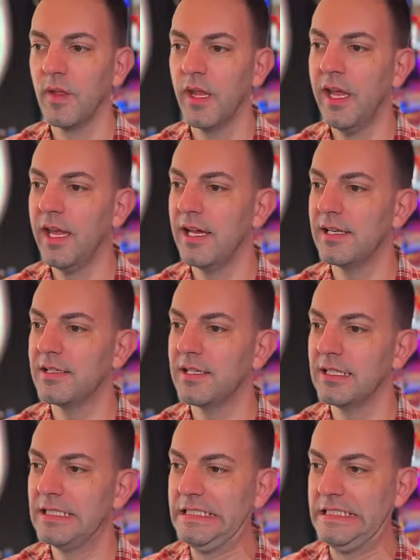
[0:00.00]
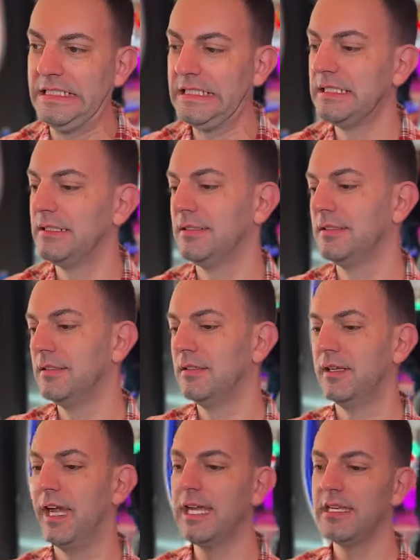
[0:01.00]
And
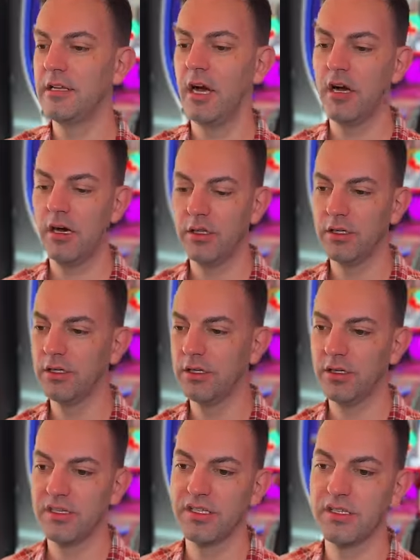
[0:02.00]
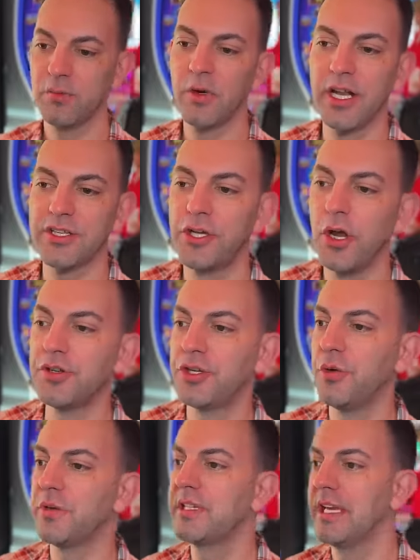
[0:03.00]
$8. We're at
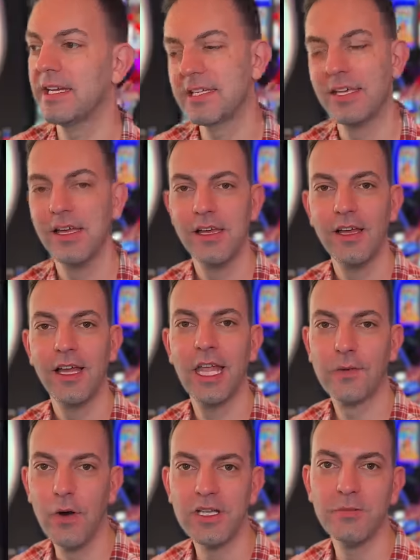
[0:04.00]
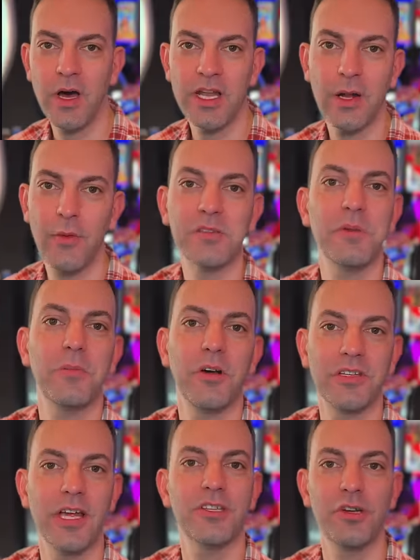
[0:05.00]
226. And of course, Monday was my
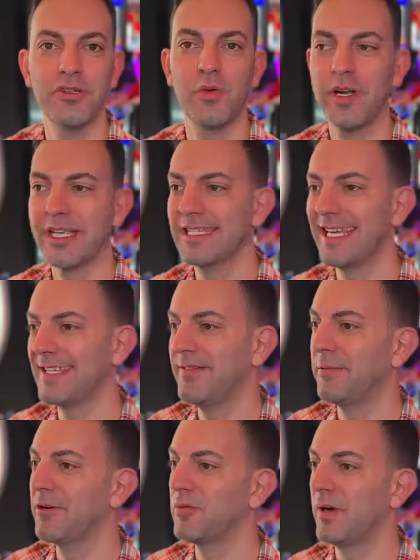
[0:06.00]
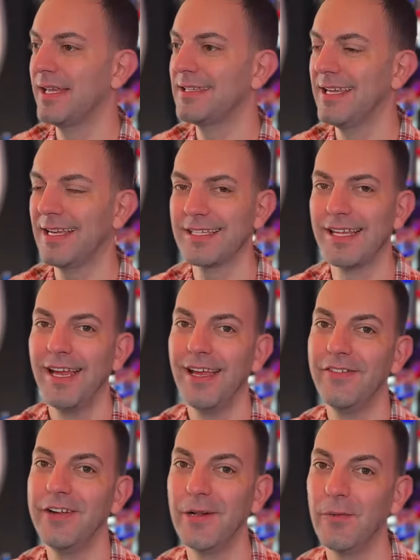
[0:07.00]
birthday, 226, February 26th.
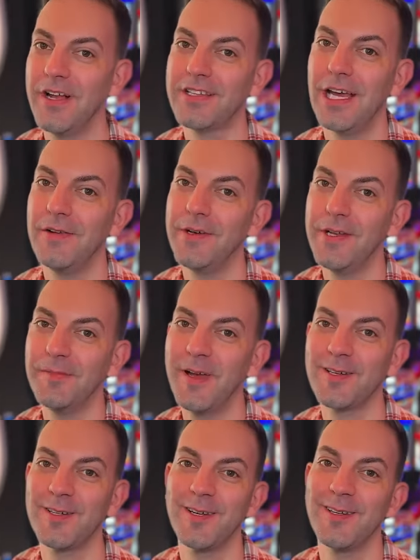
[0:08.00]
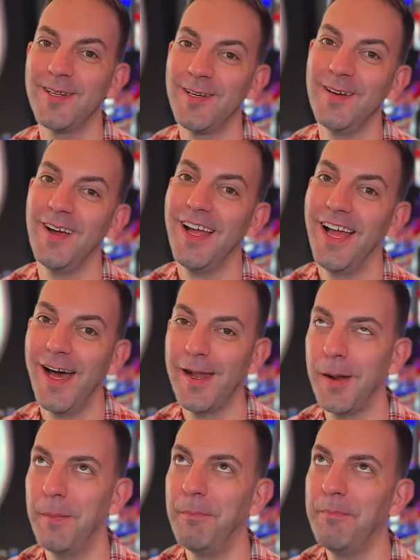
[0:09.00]
If you didn't watch that video, make sure you do. I had
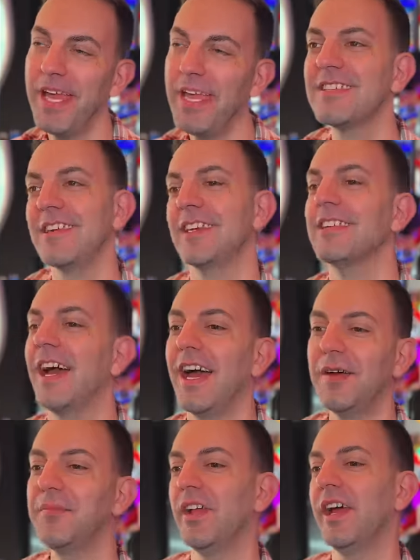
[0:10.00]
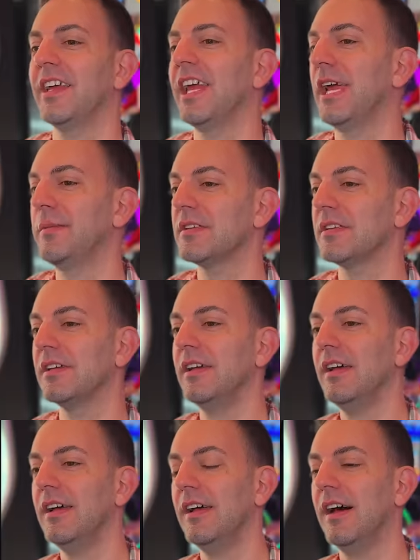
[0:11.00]
an amazing day playing games,
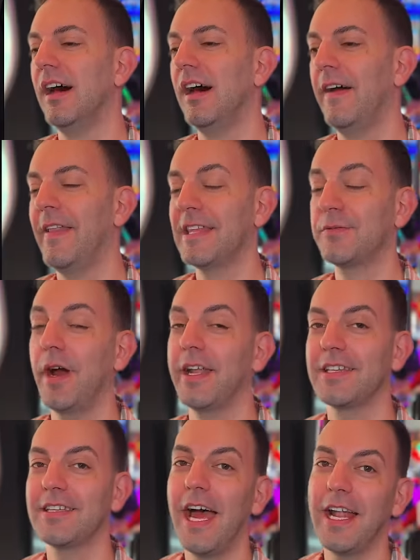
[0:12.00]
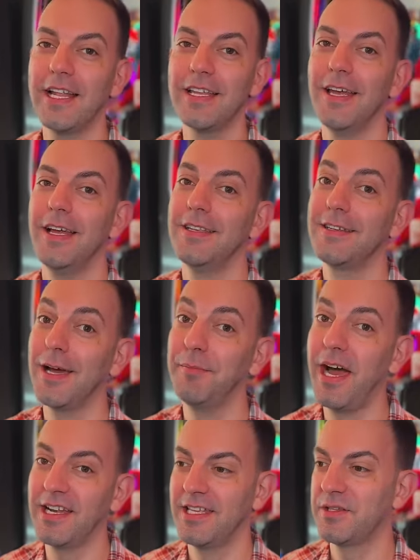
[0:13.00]
uh, and that's where I decided to come
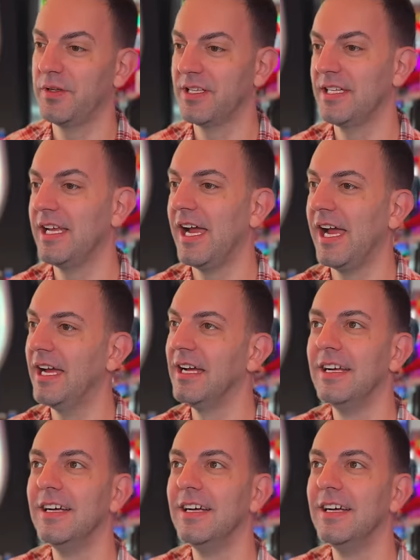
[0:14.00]
back to this one today.